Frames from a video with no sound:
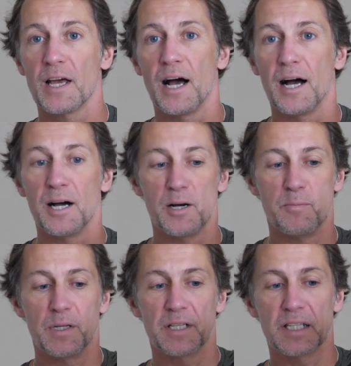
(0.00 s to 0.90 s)

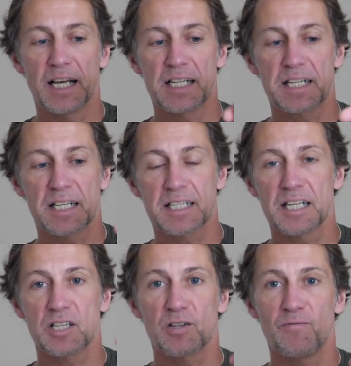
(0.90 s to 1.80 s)
The lacing
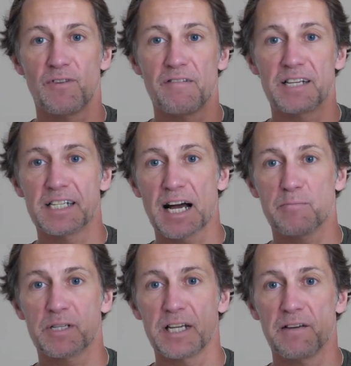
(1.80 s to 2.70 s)
system, very
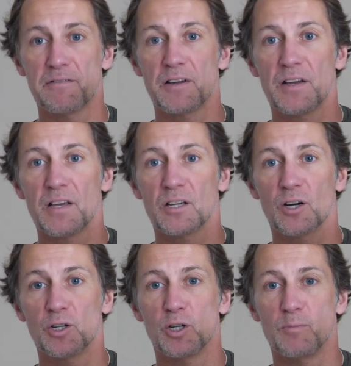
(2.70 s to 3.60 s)
adaptive,
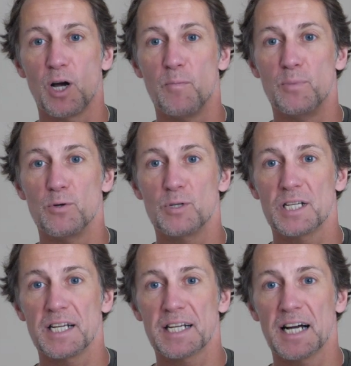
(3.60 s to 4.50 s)
got a
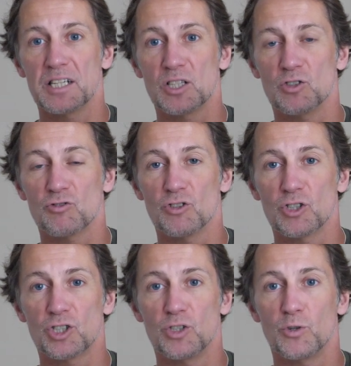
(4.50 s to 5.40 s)
booty kind of
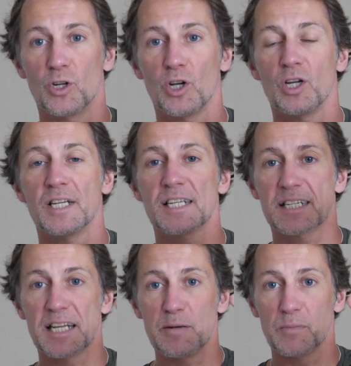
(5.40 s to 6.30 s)
construction,
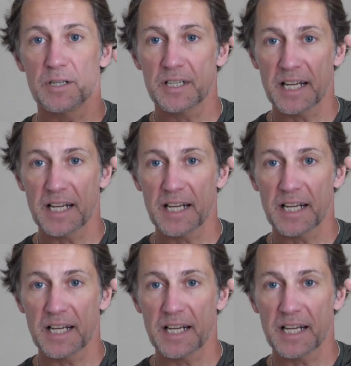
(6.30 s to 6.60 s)
seamless